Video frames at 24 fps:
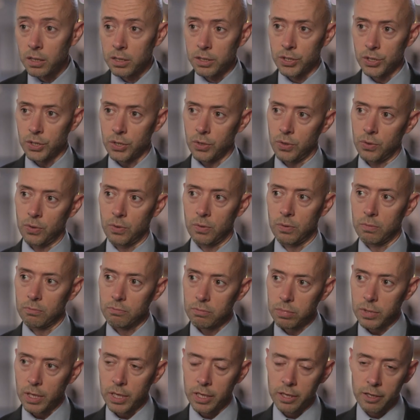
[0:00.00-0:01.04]
so
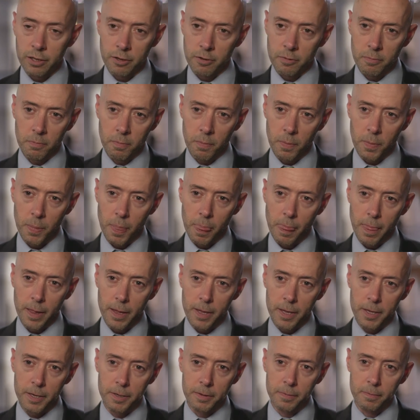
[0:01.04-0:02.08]
um,
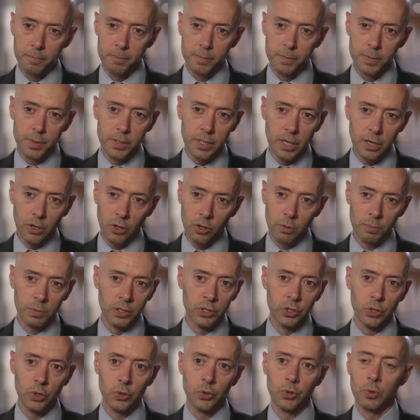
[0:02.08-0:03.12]
uh,
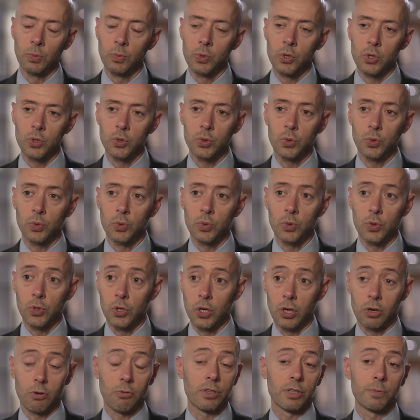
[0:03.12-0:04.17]
sarcomatoid tumors do
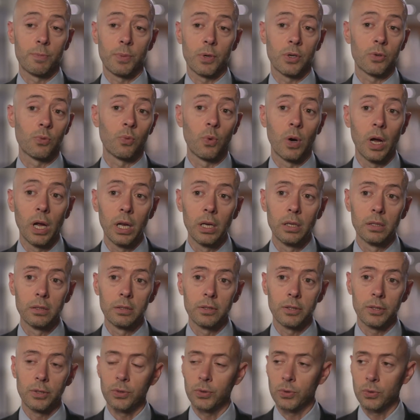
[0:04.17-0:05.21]
not respond well
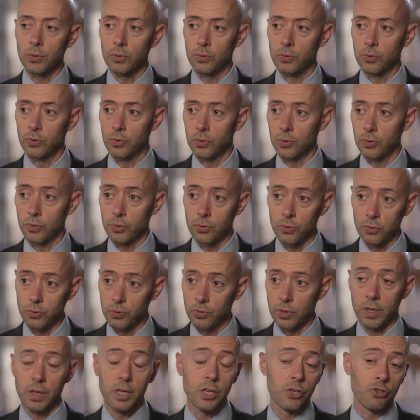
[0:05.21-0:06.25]
to, to
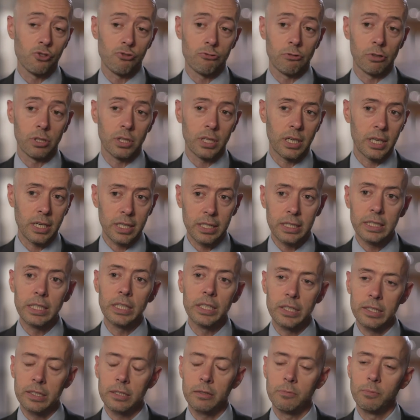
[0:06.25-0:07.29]
traditional targeted
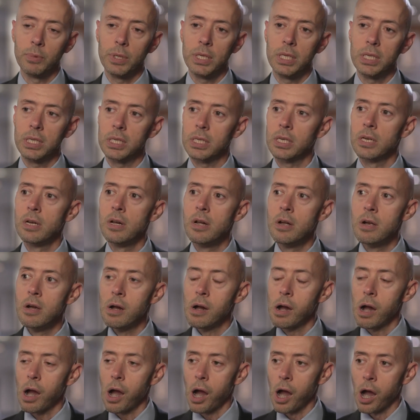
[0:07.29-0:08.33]
therapies.
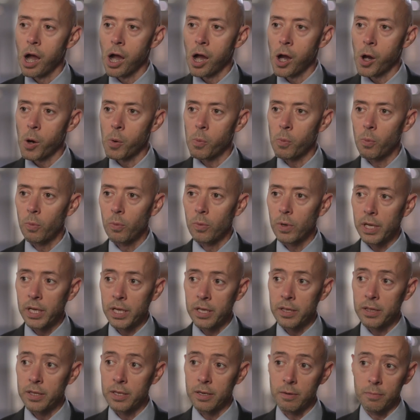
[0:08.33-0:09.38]
Um,
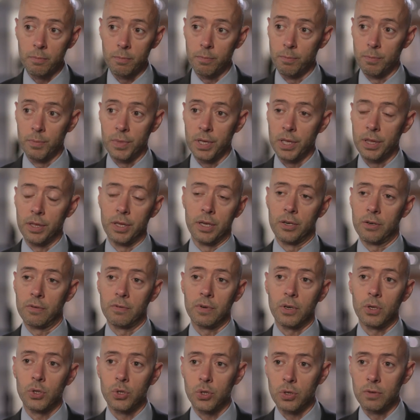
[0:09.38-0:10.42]
and the median
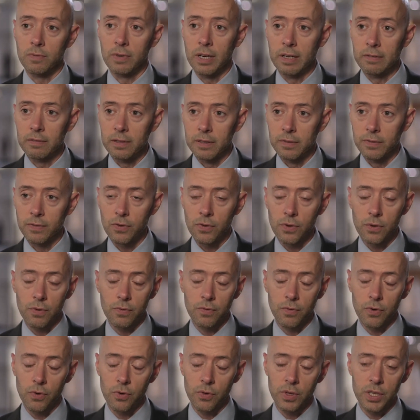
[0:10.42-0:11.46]
overall survival for,
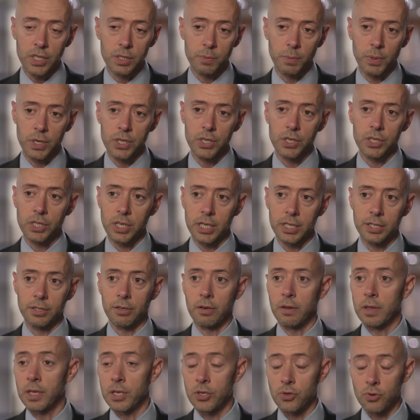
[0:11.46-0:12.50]
for these patients has
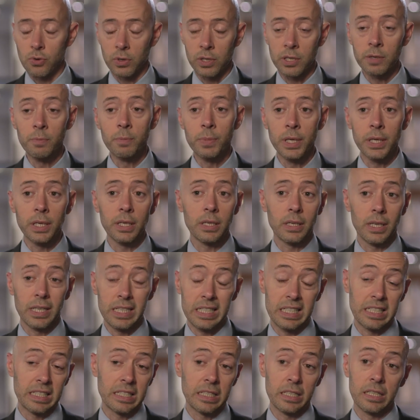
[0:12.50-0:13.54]
traditionally been
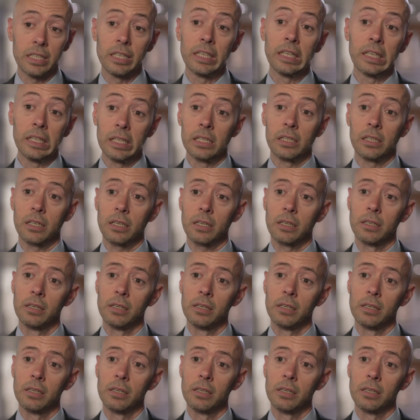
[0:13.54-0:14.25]
less than a year.